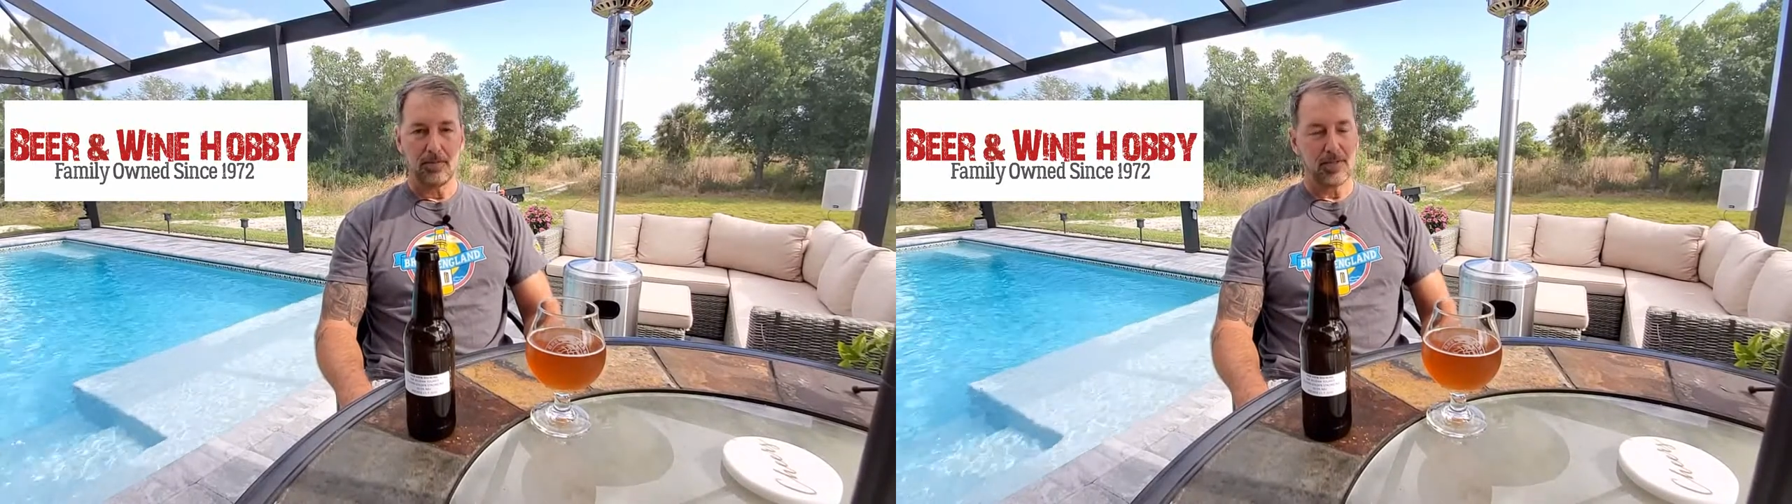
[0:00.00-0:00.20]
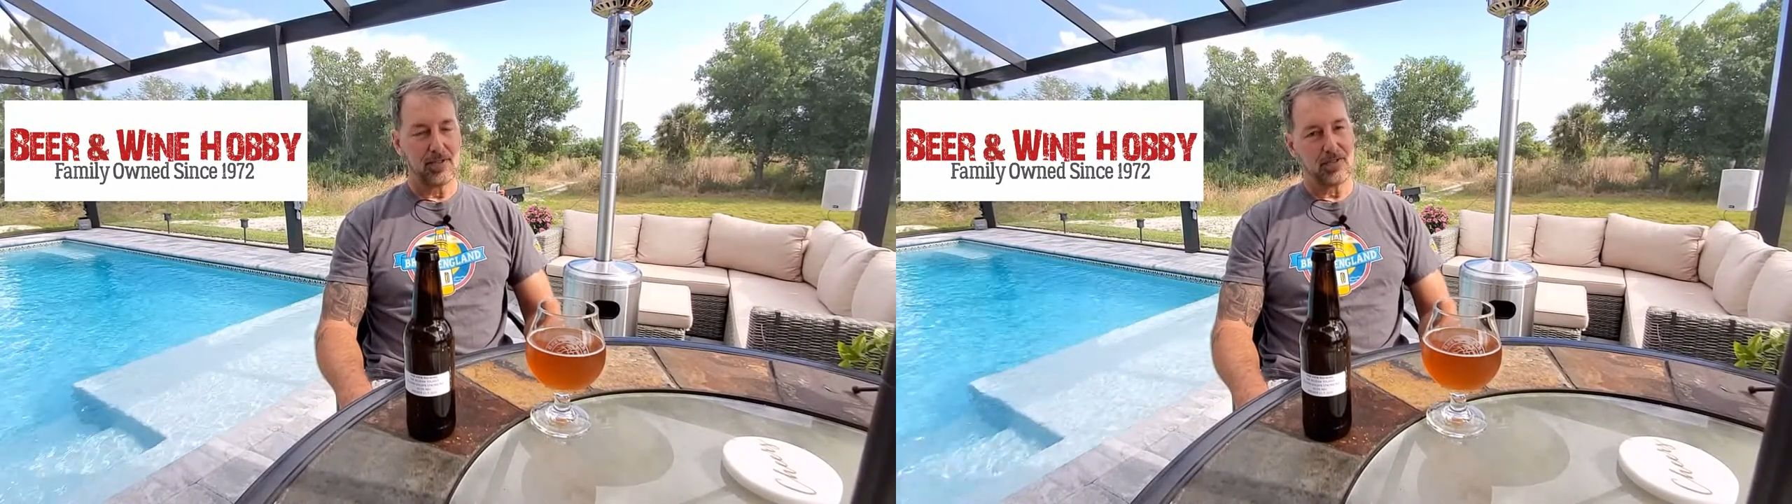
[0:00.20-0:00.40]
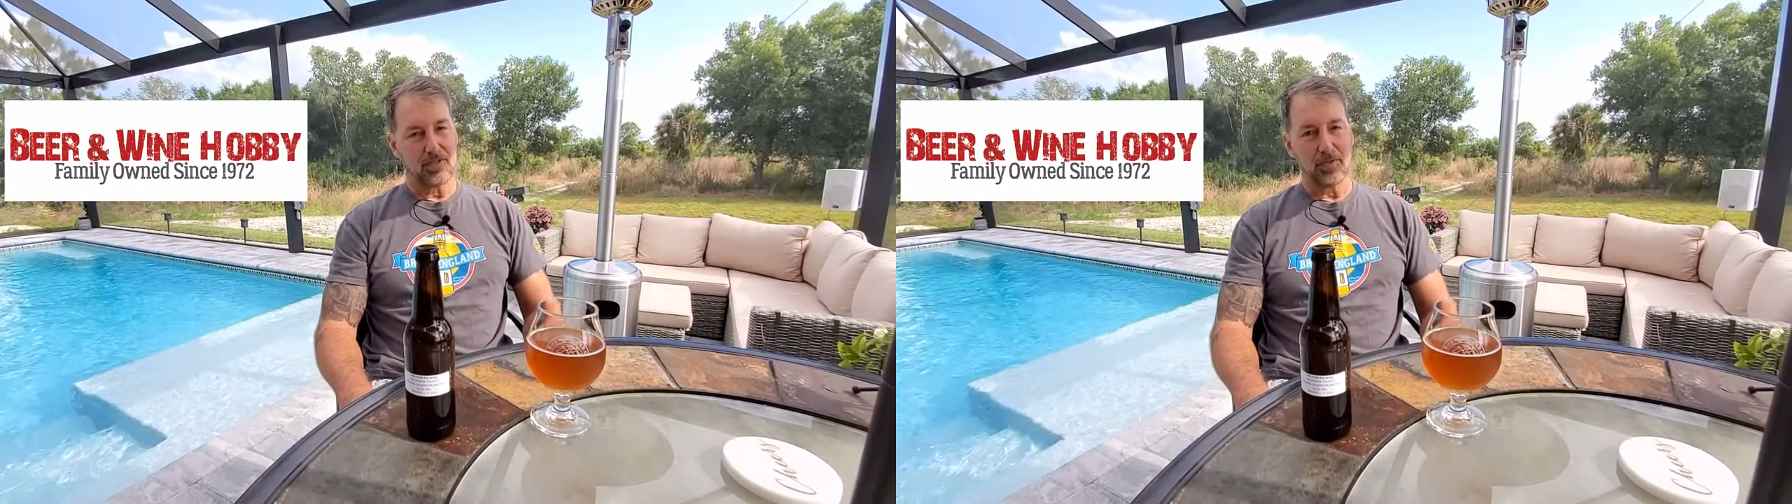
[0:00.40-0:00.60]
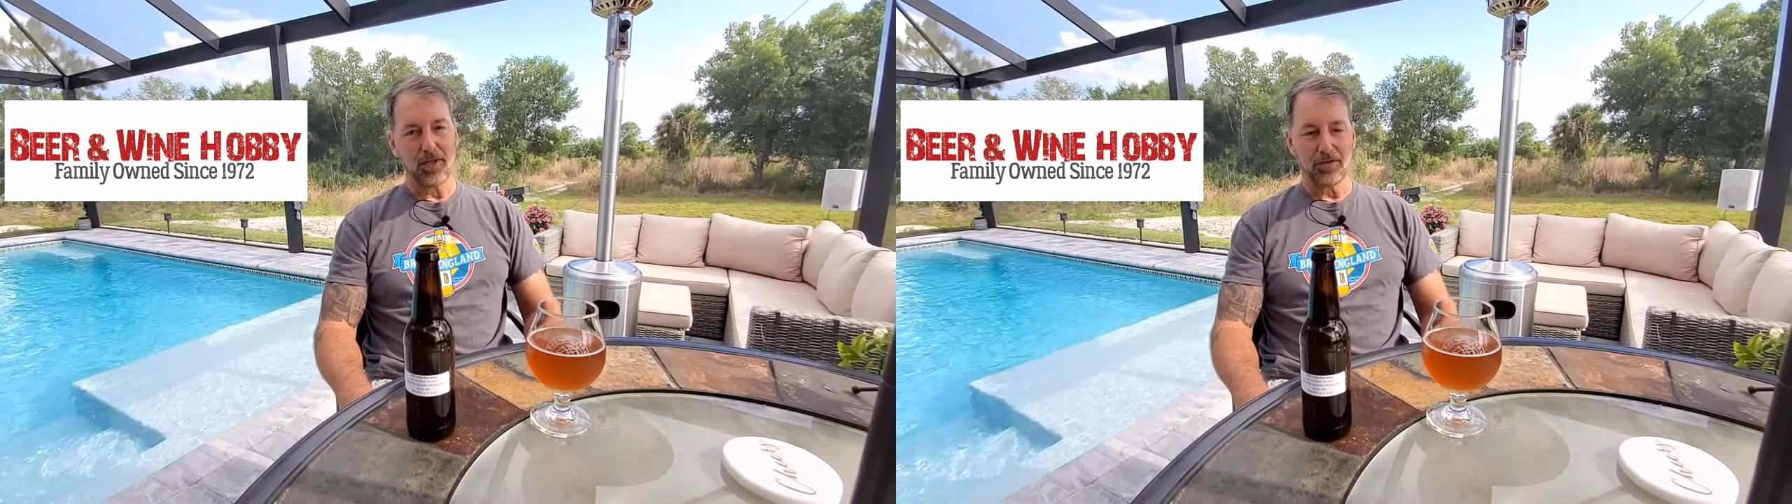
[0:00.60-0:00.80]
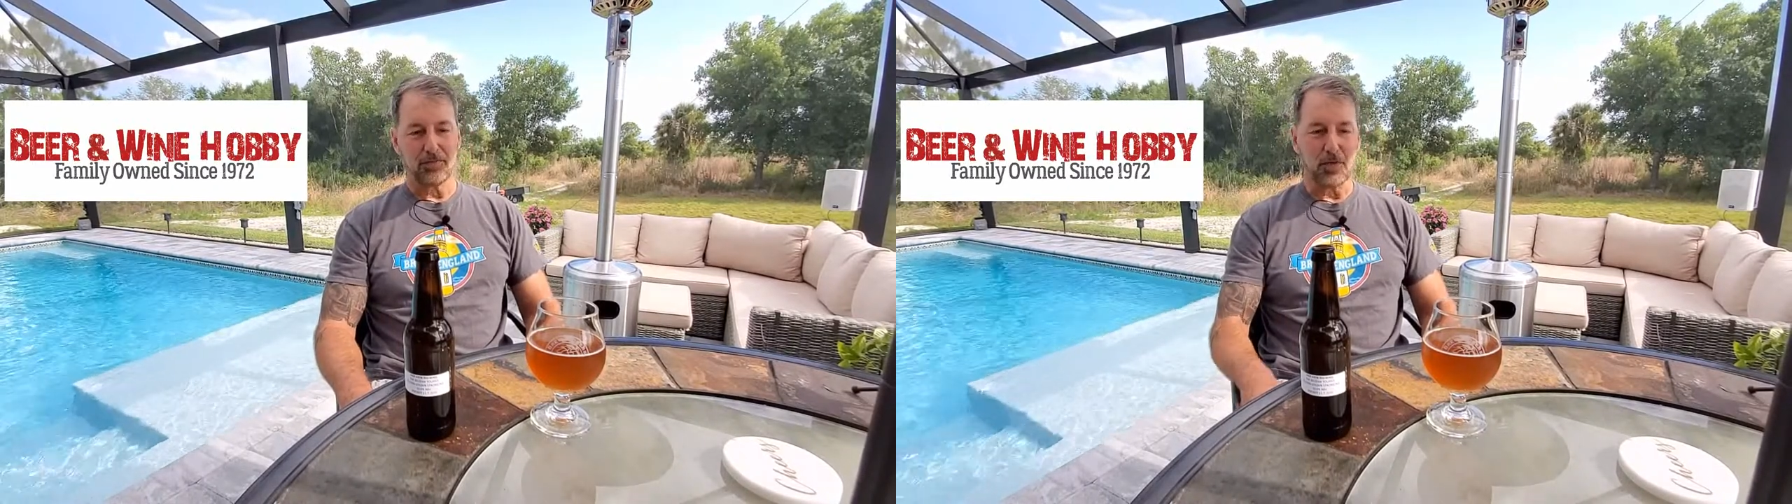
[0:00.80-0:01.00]
But there's some
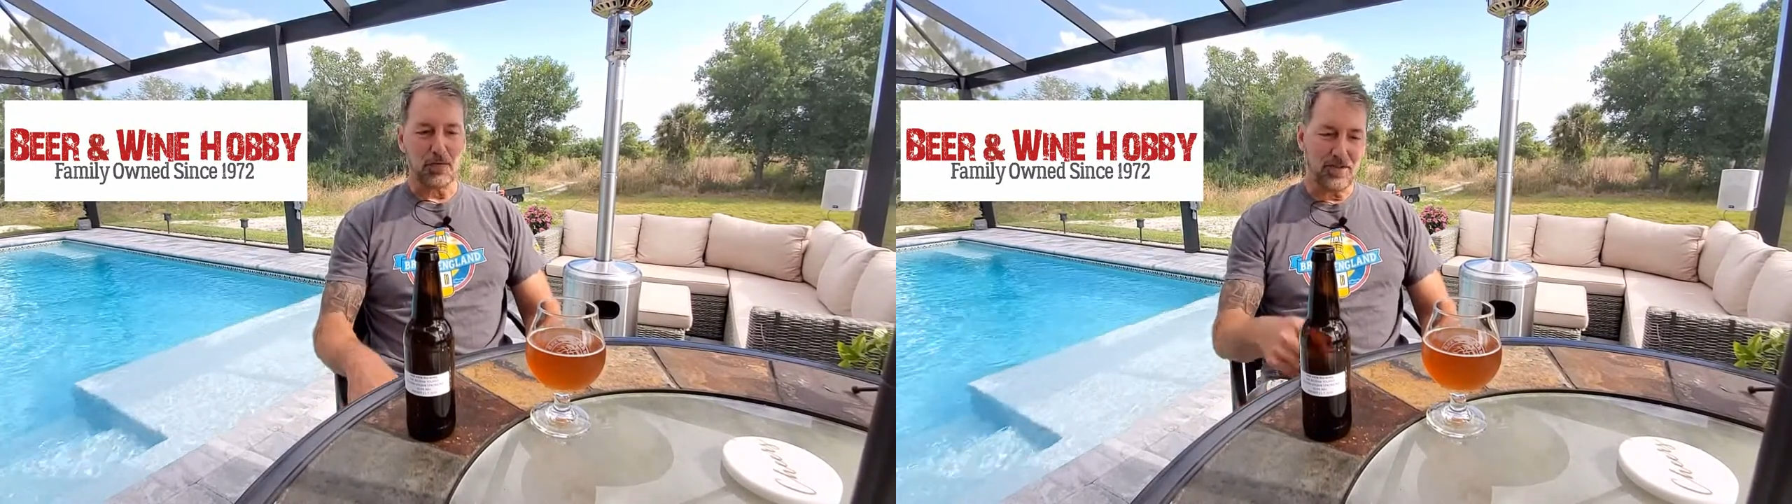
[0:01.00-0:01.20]
luck involved.